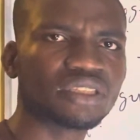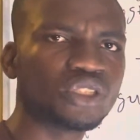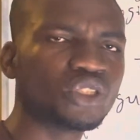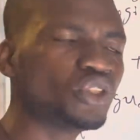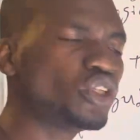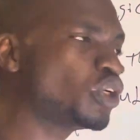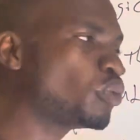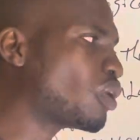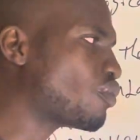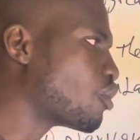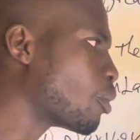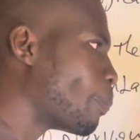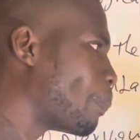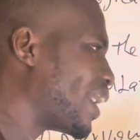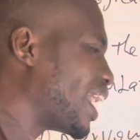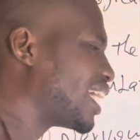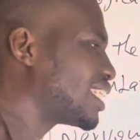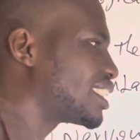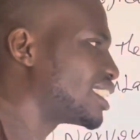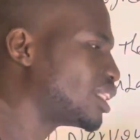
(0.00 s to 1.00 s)
You know the one for
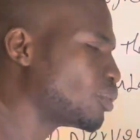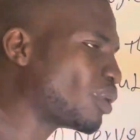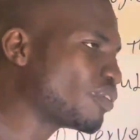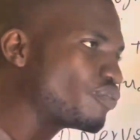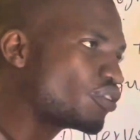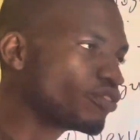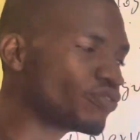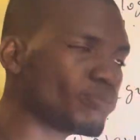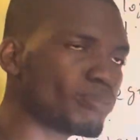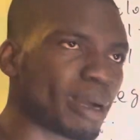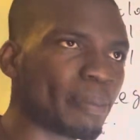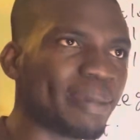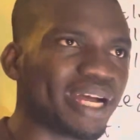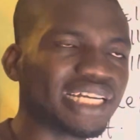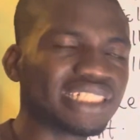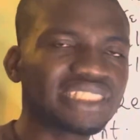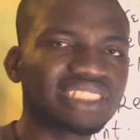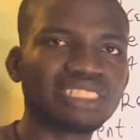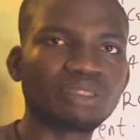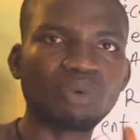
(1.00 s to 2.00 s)
birds, the one for
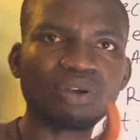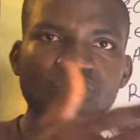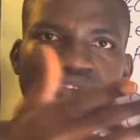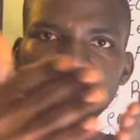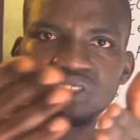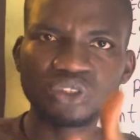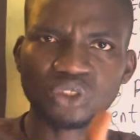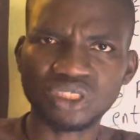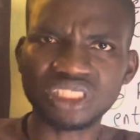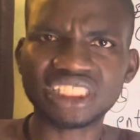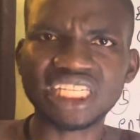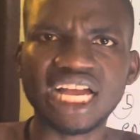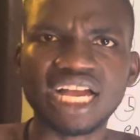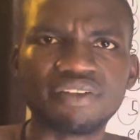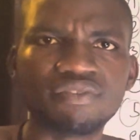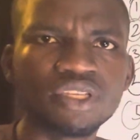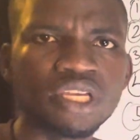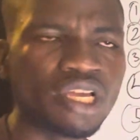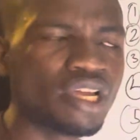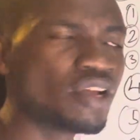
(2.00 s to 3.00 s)
mammals, the one for, do you understand?